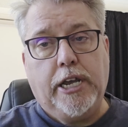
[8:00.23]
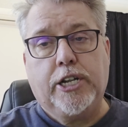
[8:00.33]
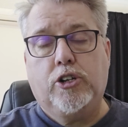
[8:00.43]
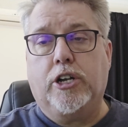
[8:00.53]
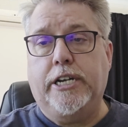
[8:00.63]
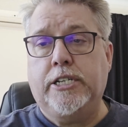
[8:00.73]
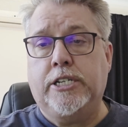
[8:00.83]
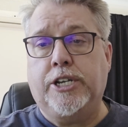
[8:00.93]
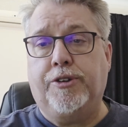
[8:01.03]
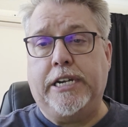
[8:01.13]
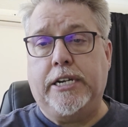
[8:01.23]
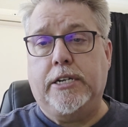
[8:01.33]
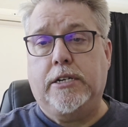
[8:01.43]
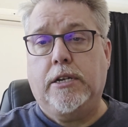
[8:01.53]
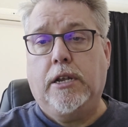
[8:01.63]
it's not necessarily
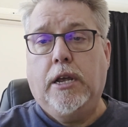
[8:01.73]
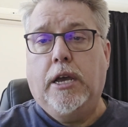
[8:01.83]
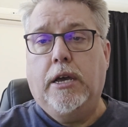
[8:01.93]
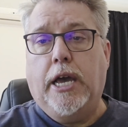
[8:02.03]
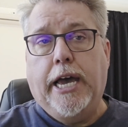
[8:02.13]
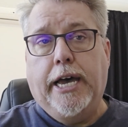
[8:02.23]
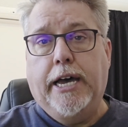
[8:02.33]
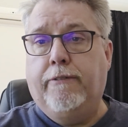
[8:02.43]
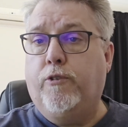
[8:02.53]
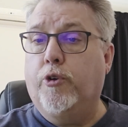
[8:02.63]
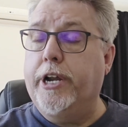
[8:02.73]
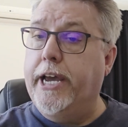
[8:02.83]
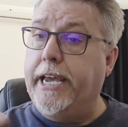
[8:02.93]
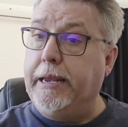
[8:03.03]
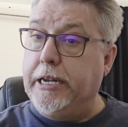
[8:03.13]
needed for
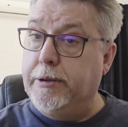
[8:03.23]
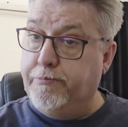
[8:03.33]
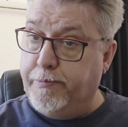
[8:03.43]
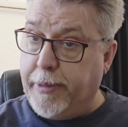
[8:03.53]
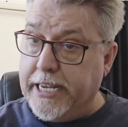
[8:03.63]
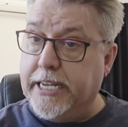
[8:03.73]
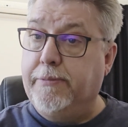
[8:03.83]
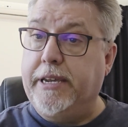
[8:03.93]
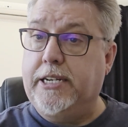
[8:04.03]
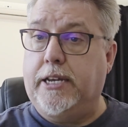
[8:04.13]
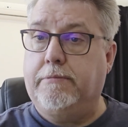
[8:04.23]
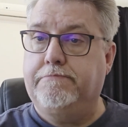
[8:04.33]
a basic meeting.